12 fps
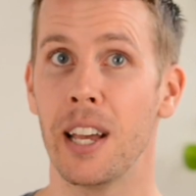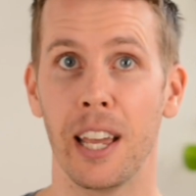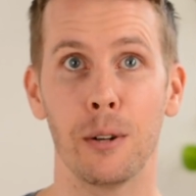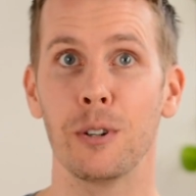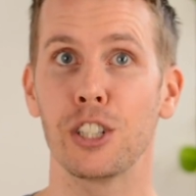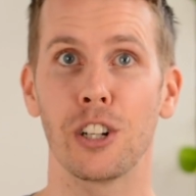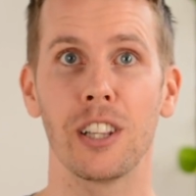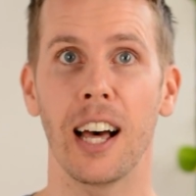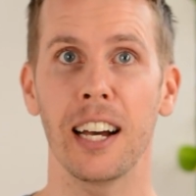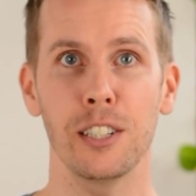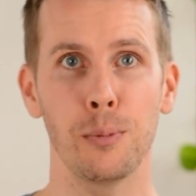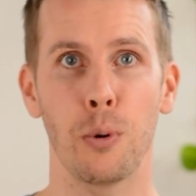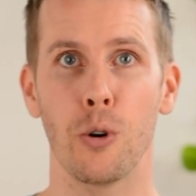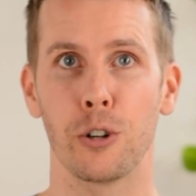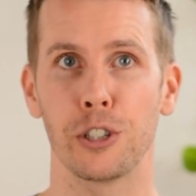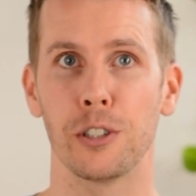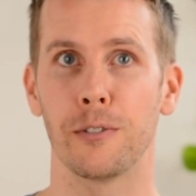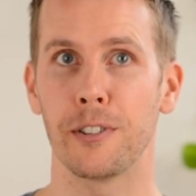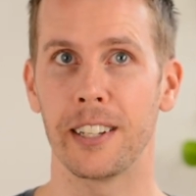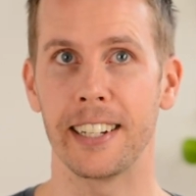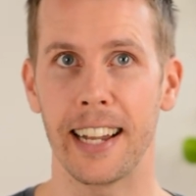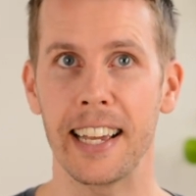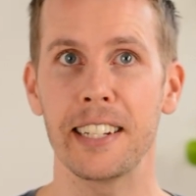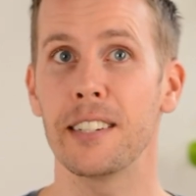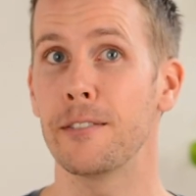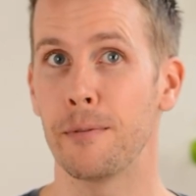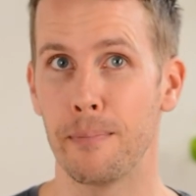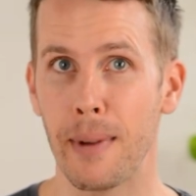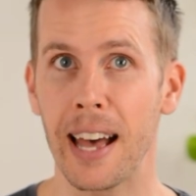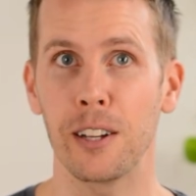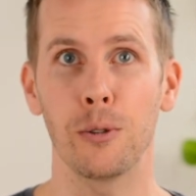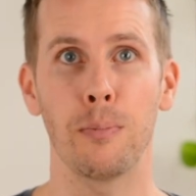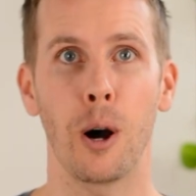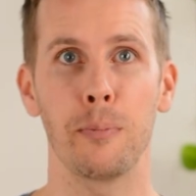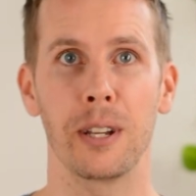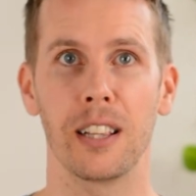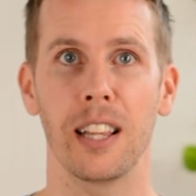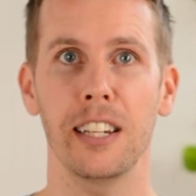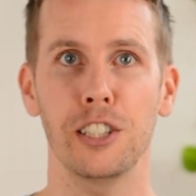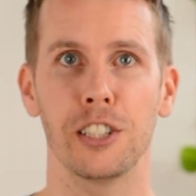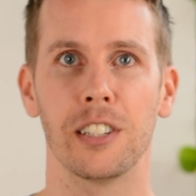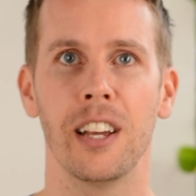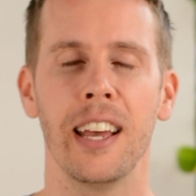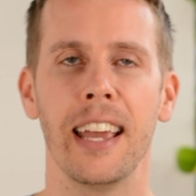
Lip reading: in which a large portion of the native male population